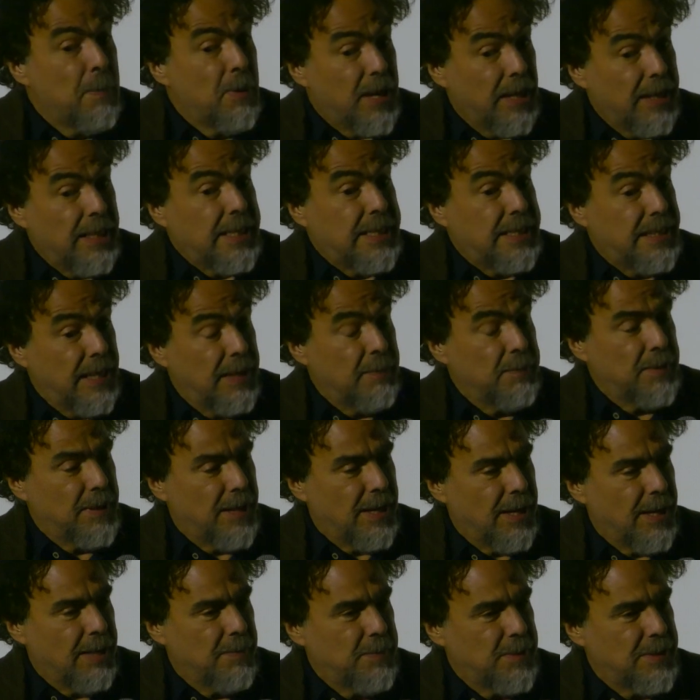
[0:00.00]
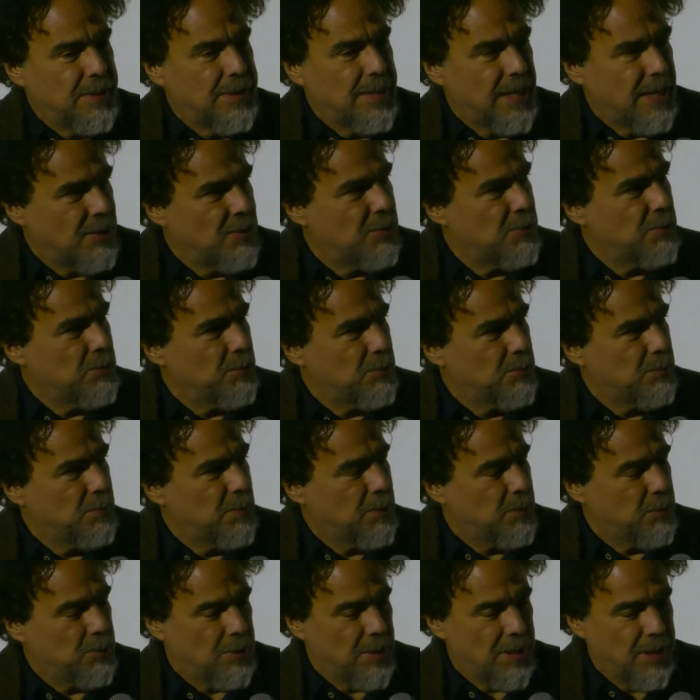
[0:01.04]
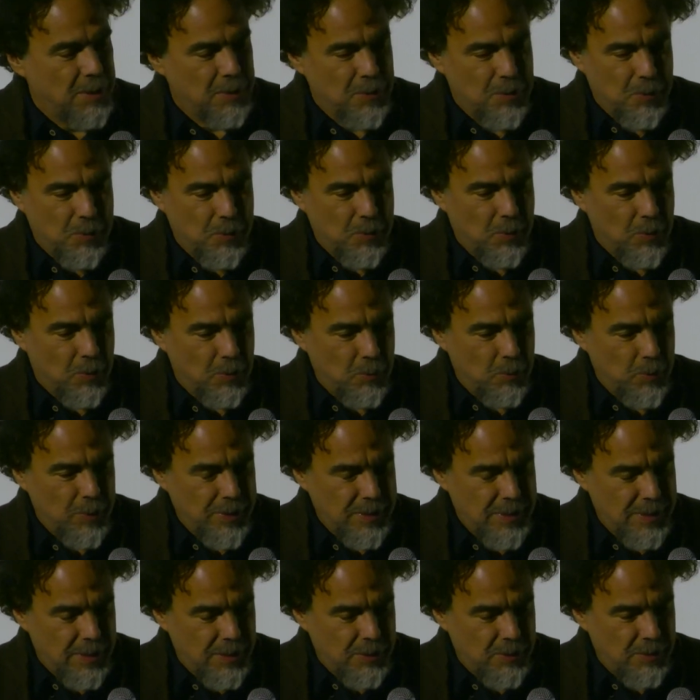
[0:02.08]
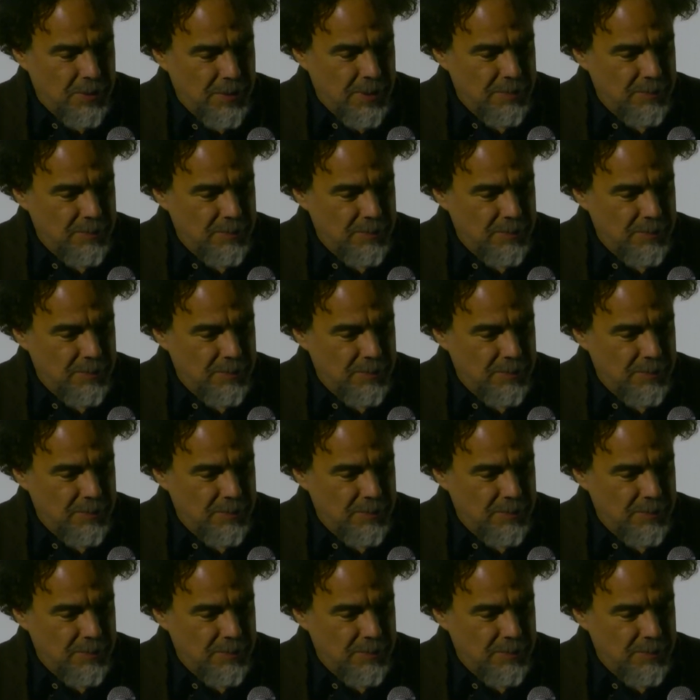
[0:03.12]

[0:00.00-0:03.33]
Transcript: but at the same time it's dangerous because I know always that